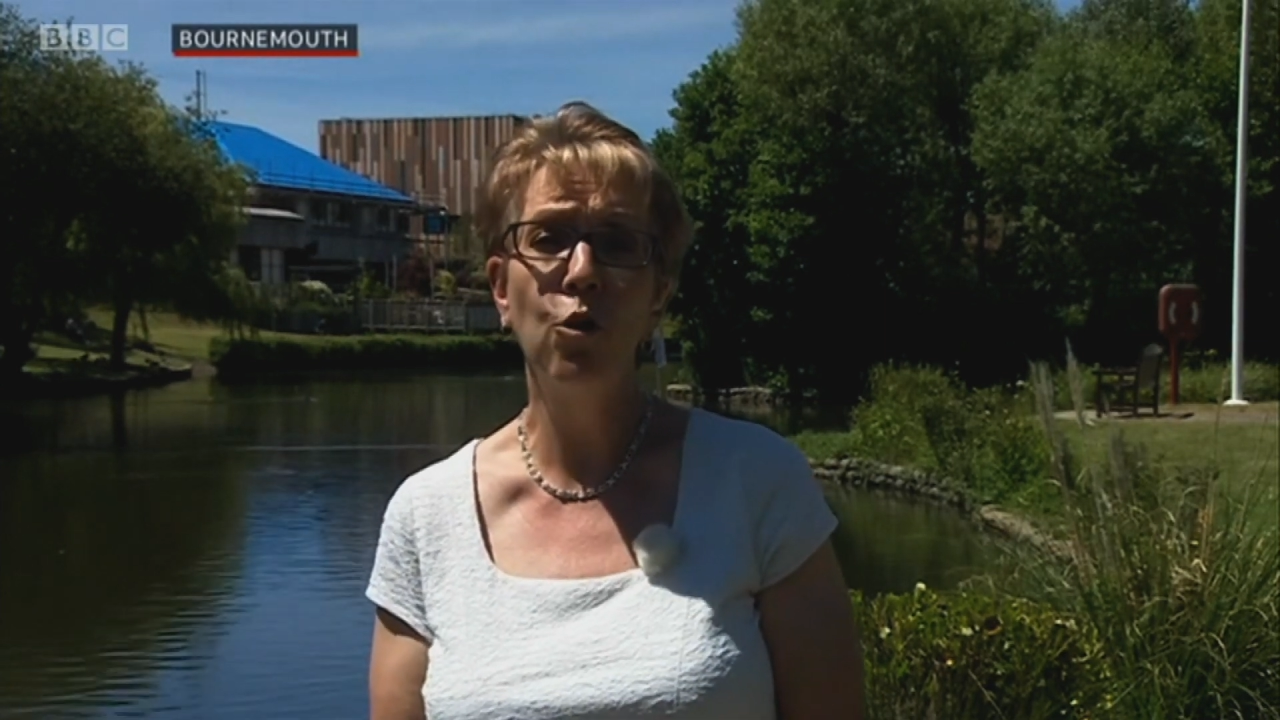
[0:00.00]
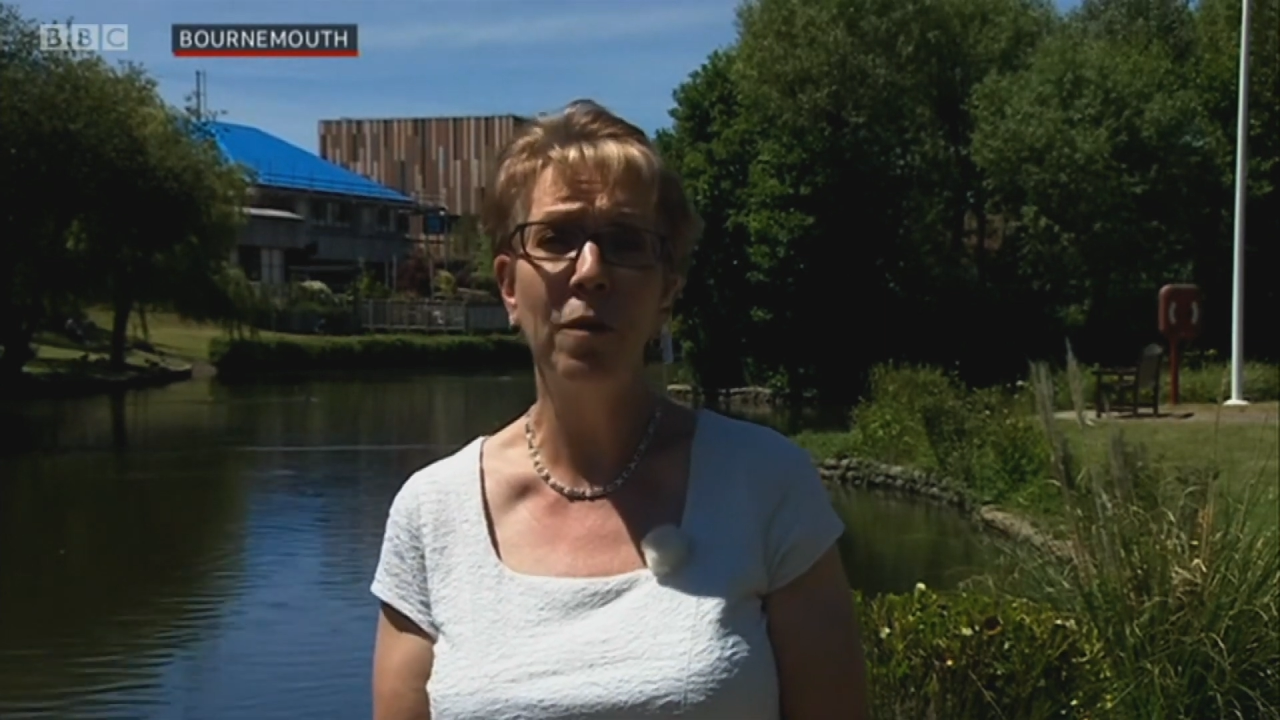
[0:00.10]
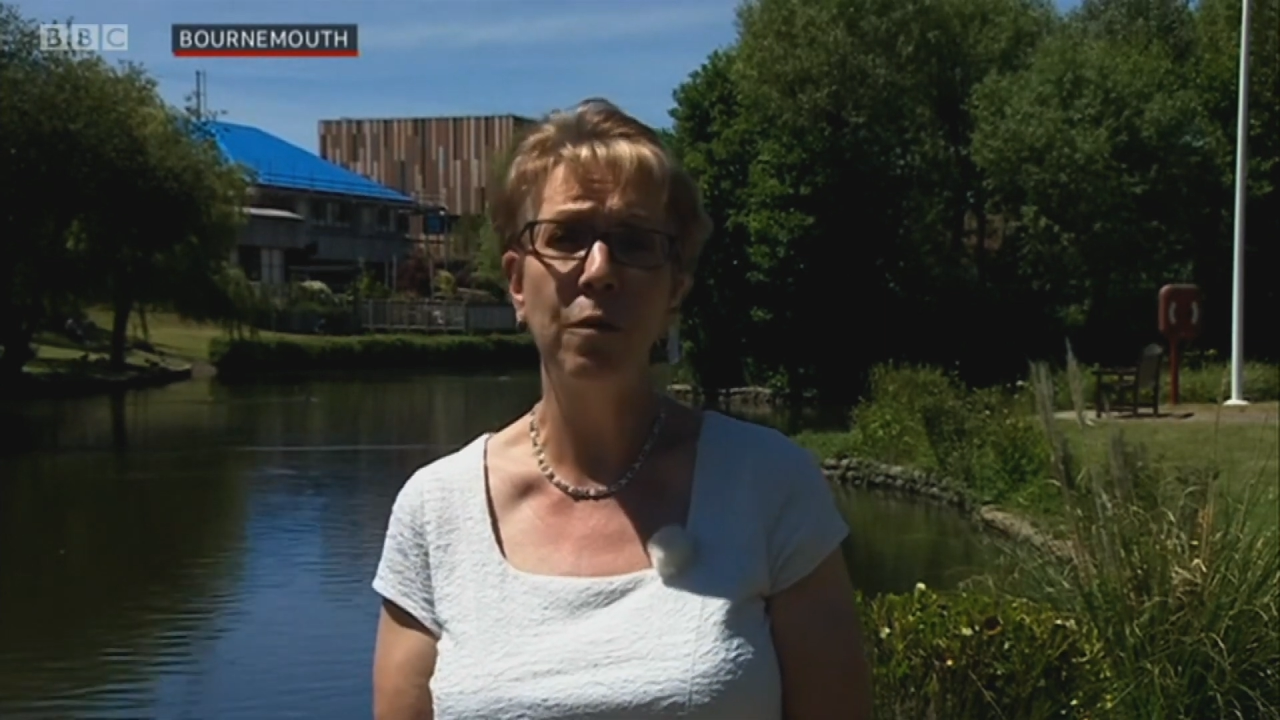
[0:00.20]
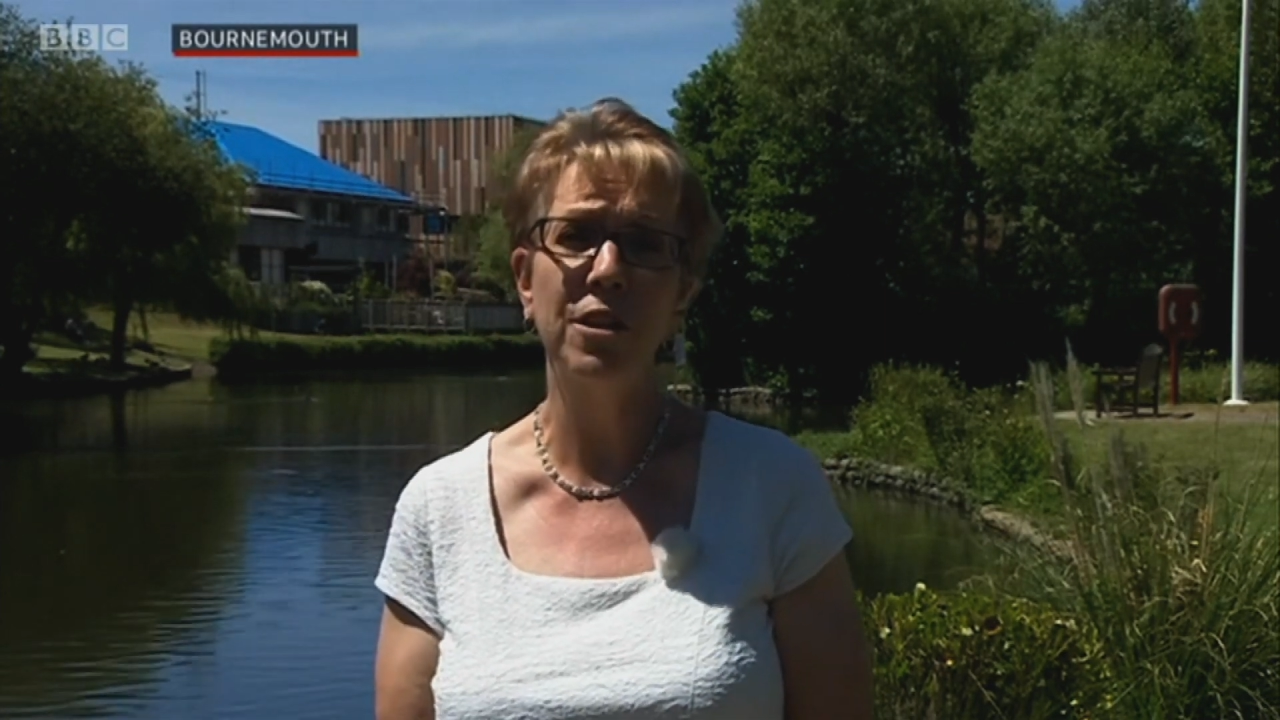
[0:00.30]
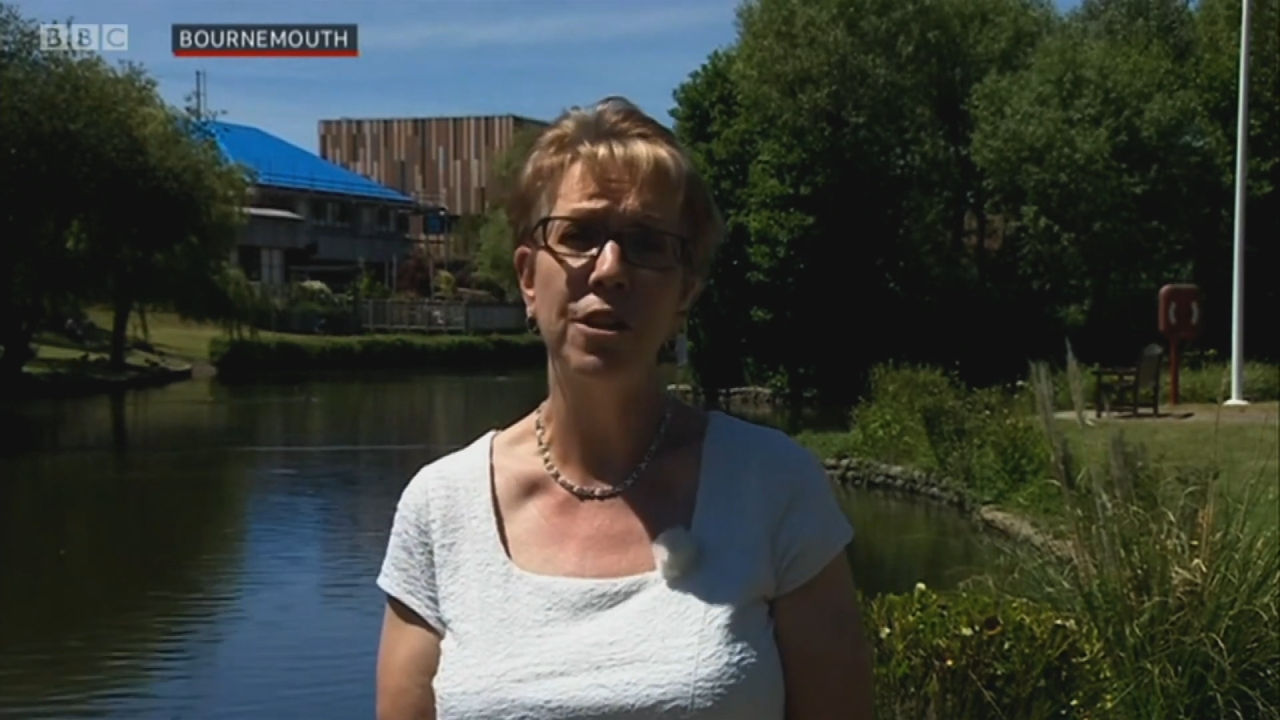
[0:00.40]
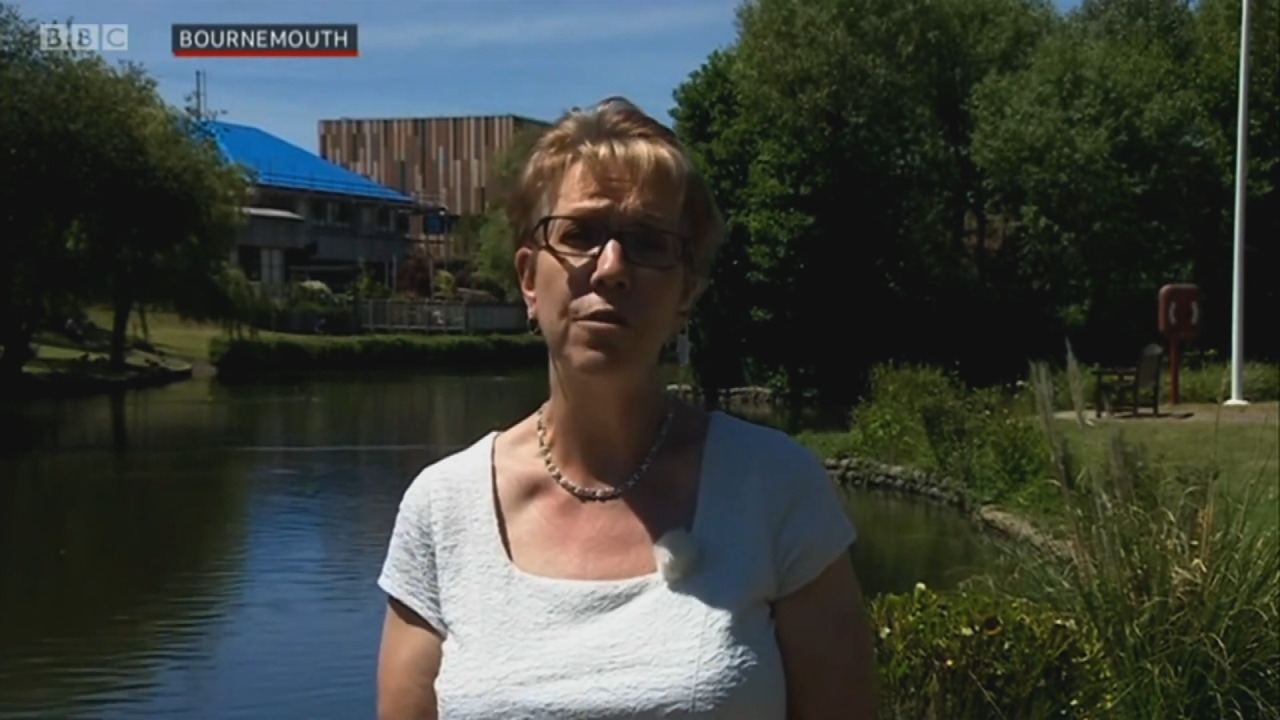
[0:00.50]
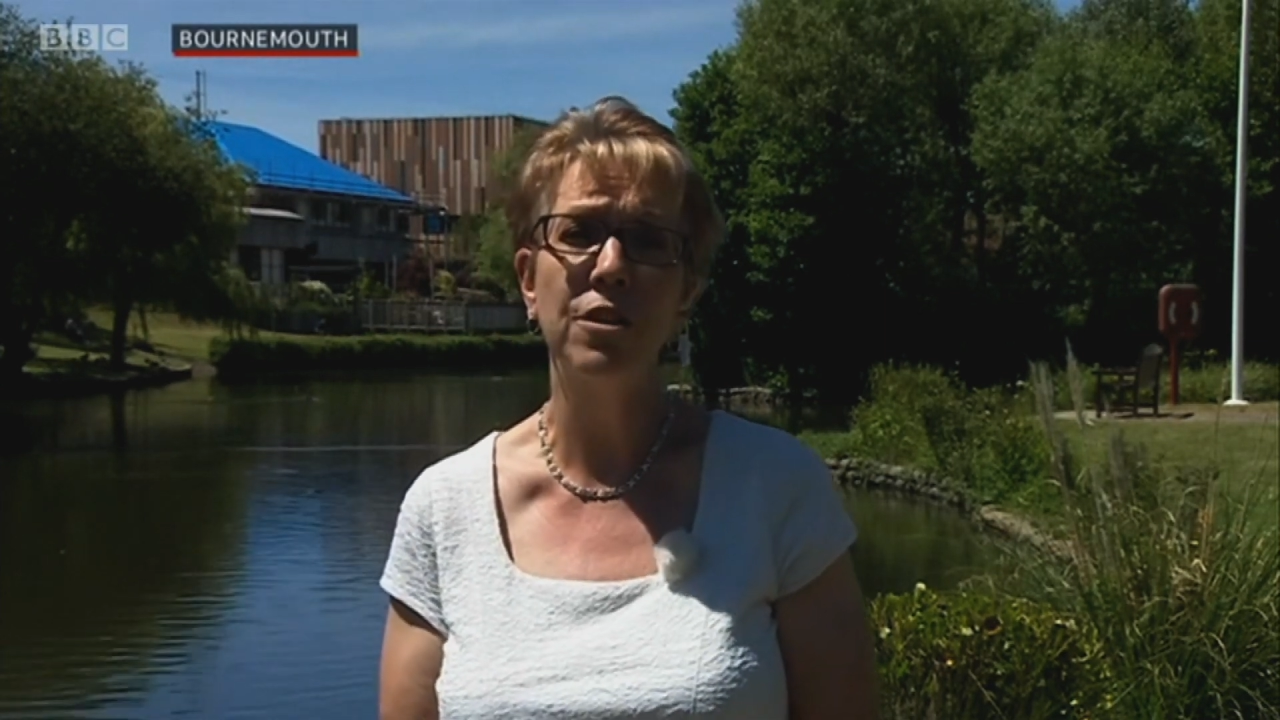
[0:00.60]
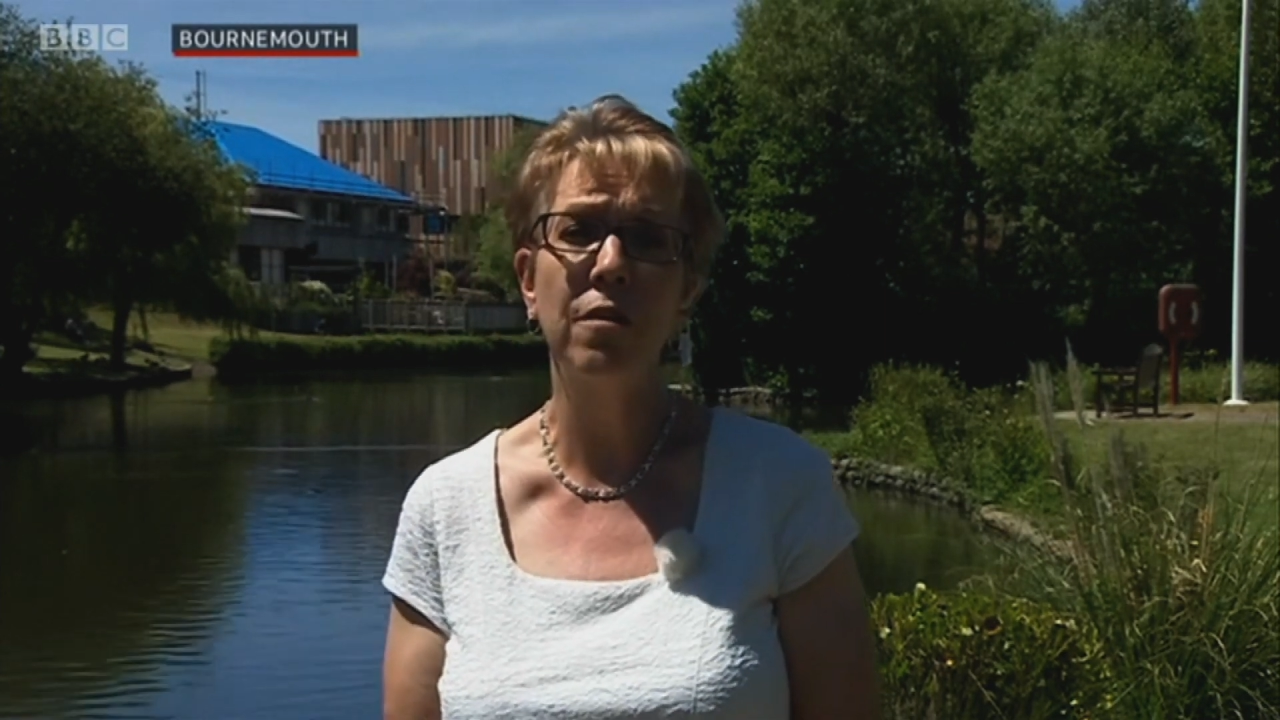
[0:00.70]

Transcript: normally would do,